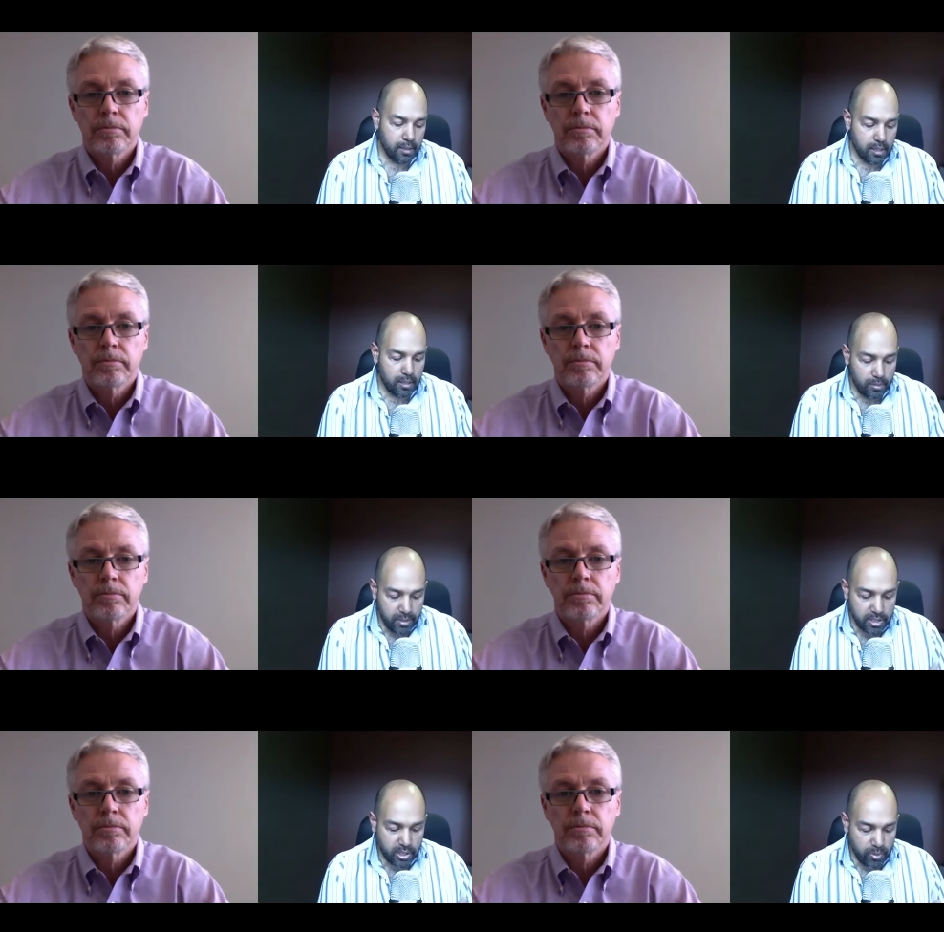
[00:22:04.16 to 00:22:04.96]
Speaker 1: uh,
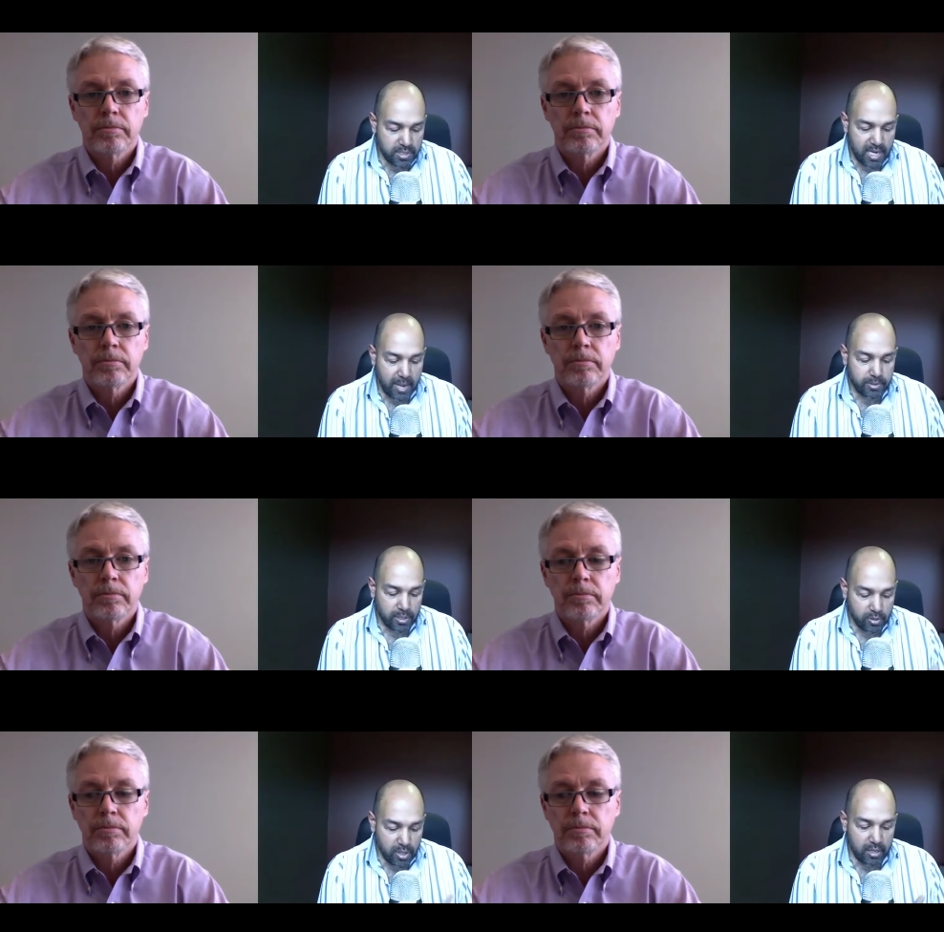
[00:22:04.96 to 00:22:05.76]
these three steps,
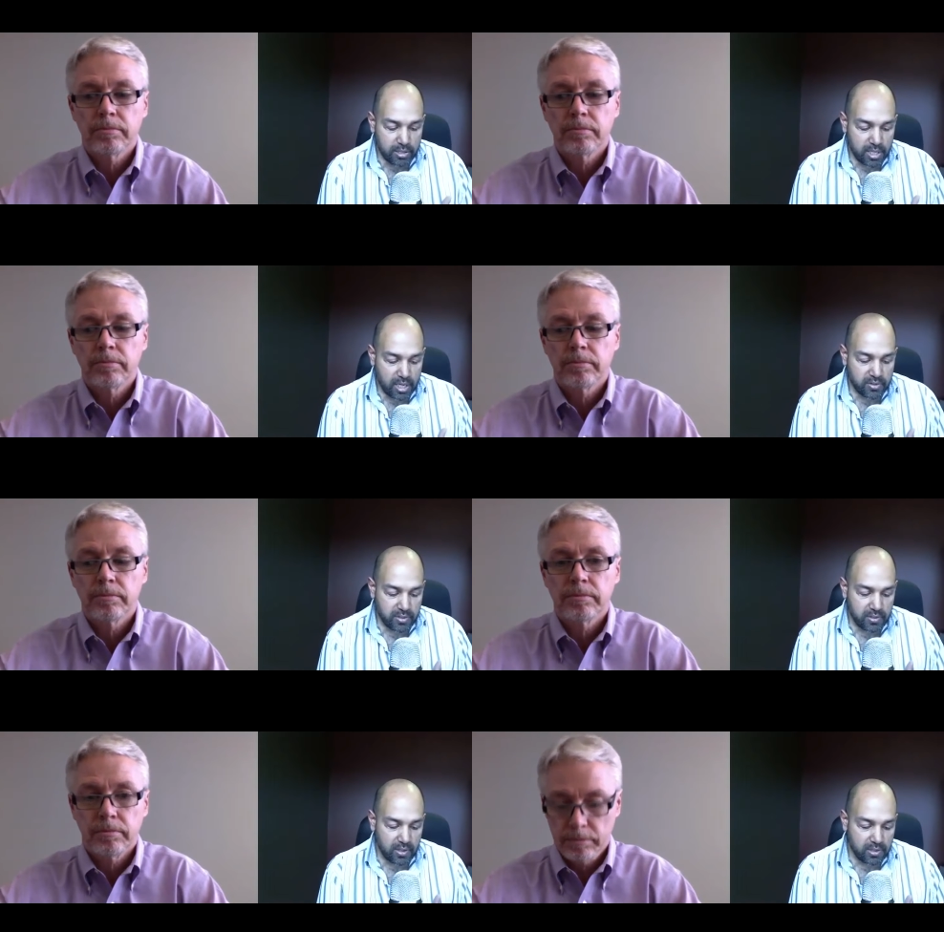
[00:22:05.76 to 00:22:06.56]
right? Treating yourselves
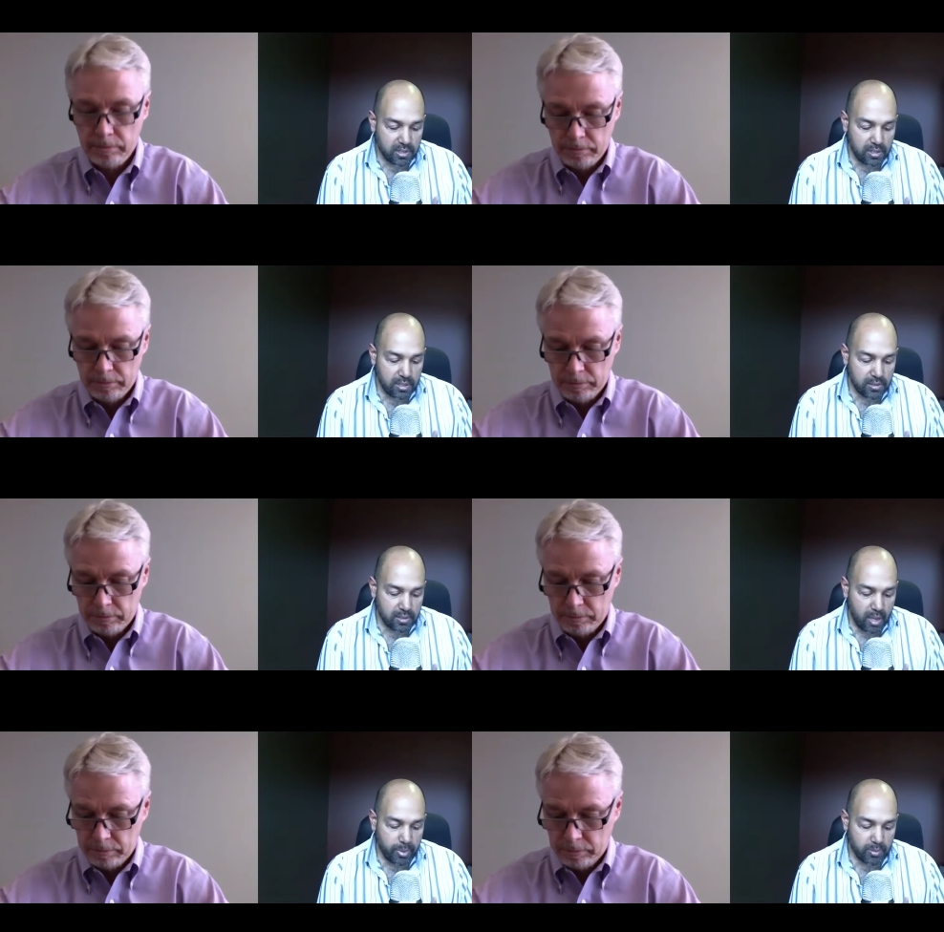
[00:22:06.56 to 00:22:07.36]
as, as, as the
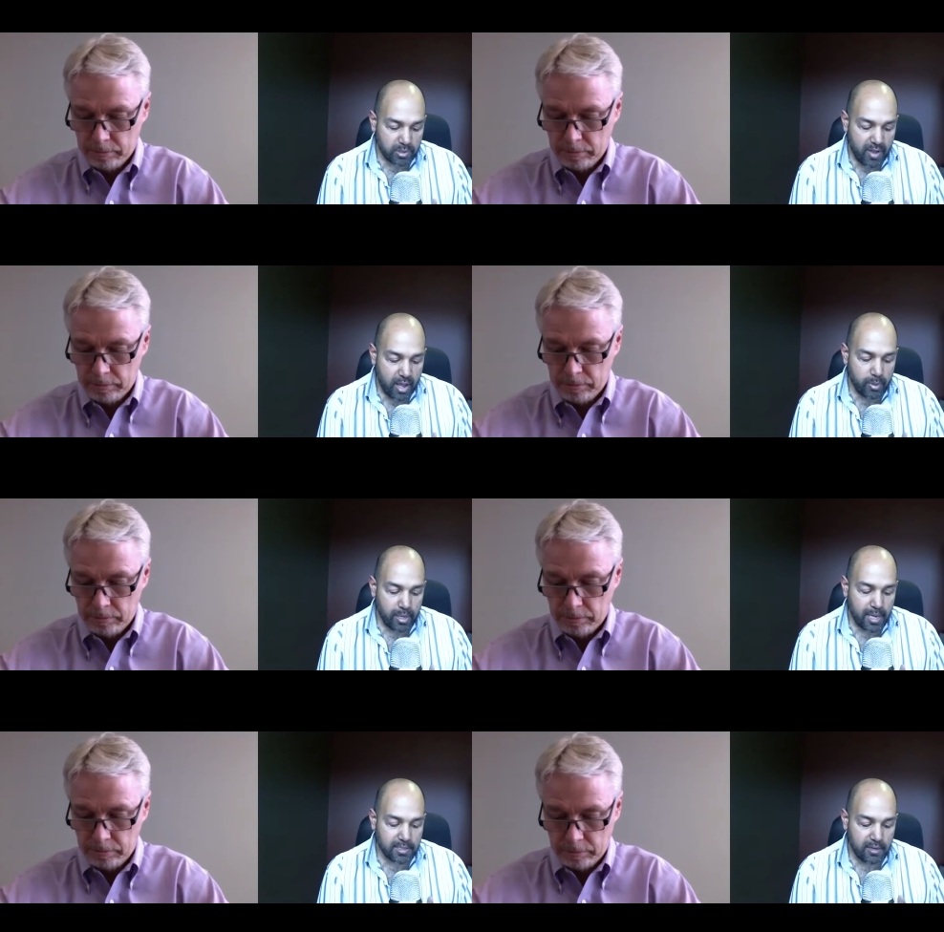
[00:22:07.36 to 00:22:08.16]
company's most valuable
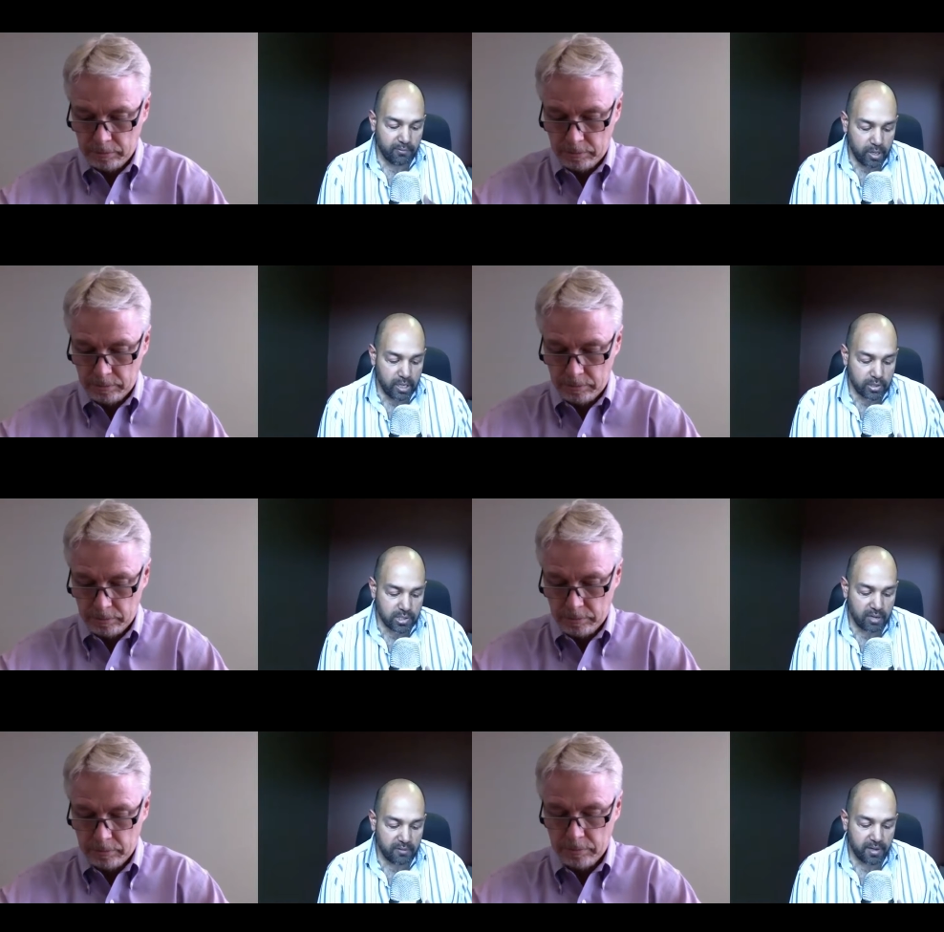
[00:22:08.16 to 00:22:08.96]
asset, freeing
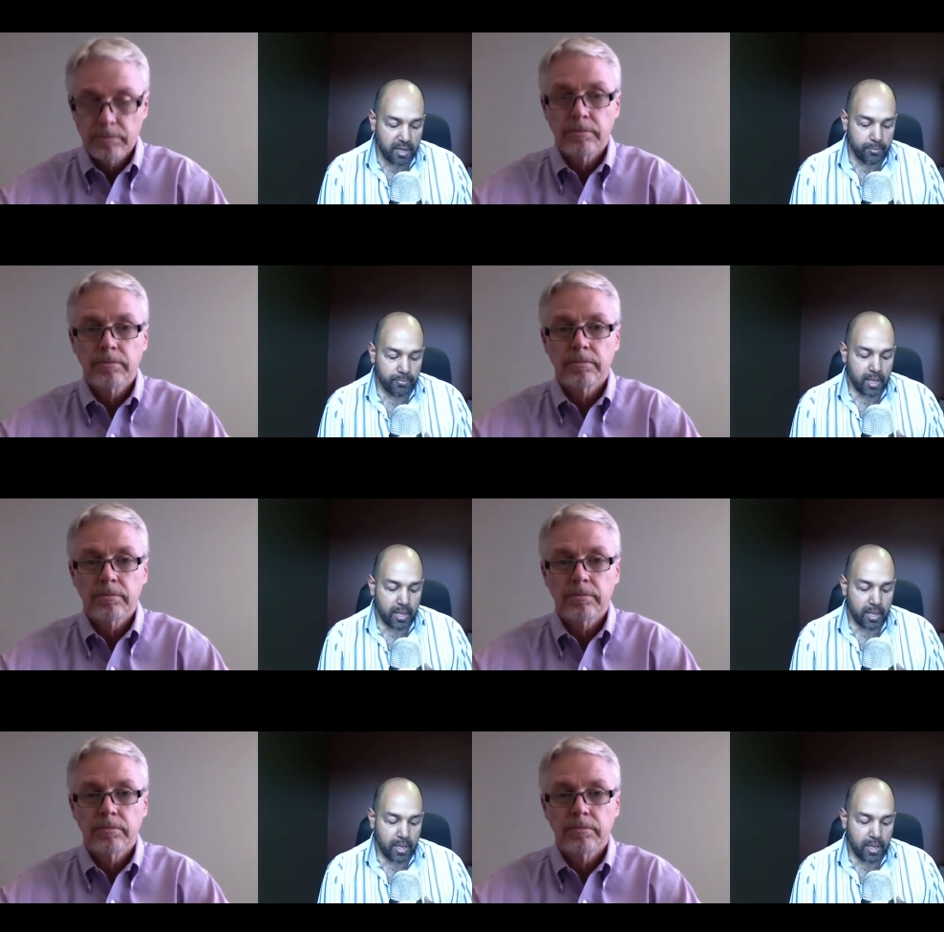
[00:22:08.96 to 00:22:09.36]
yourself up,